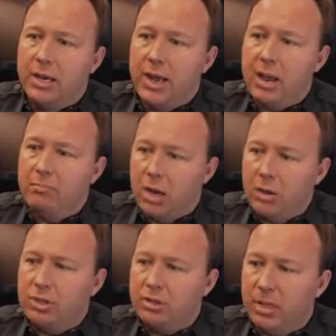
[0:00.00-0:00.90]
And
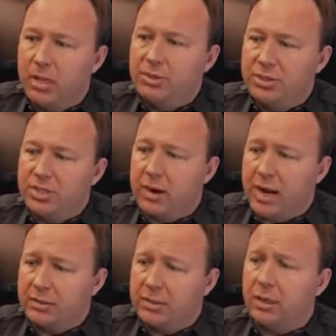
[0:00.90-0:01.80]
most of the militias that are
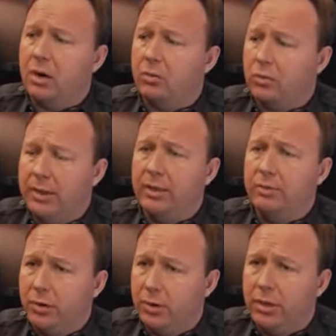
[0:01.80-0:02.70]
out there are really
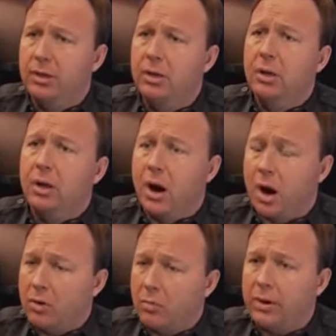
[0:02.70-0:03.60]
good,
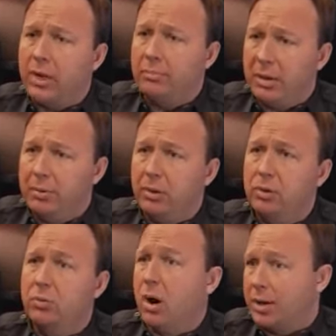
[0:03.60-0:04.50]
hardworking people
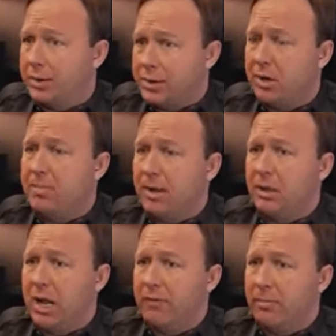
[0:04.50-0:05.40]
who are concerned about the
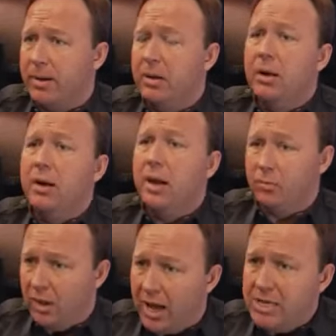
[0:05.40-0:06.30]
government and
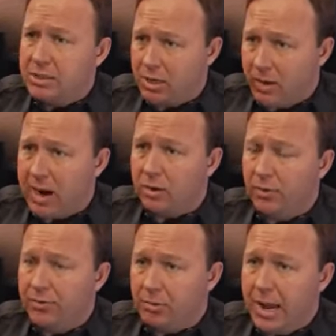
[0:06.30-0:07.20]
realize the tyrannical
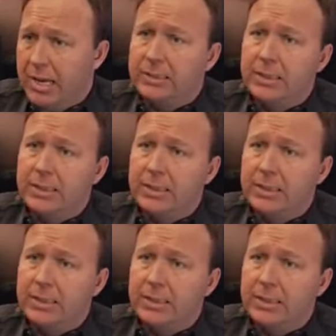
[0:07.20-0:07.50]
threat,